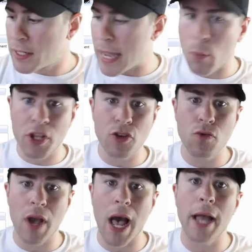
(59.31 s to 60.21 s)
Now, when
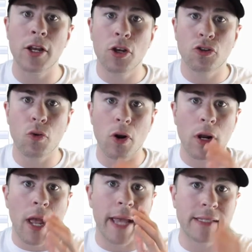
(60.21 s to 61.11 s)
you got
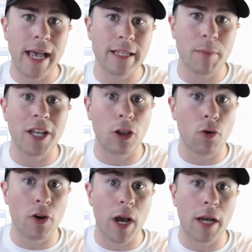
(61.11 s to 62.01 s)
your Xactimate
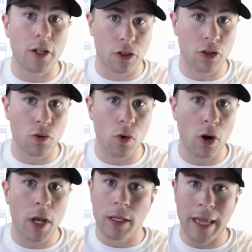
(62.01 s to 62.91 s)
loaded onto
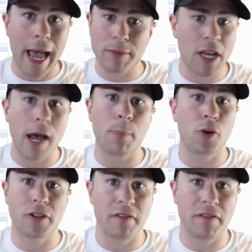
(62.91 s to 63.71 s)
your laptop or